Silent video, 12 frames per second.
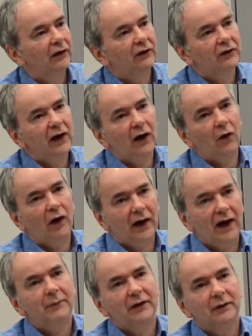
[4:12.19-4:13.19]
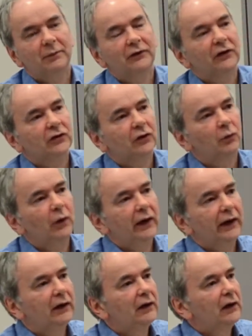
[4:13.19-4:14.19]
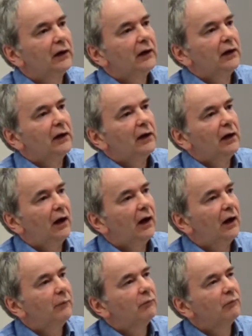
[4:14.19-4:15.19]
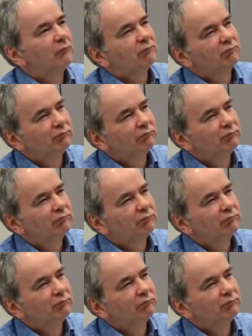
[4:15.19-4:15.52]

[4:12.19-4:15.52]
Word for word: And now I am in the position where I'm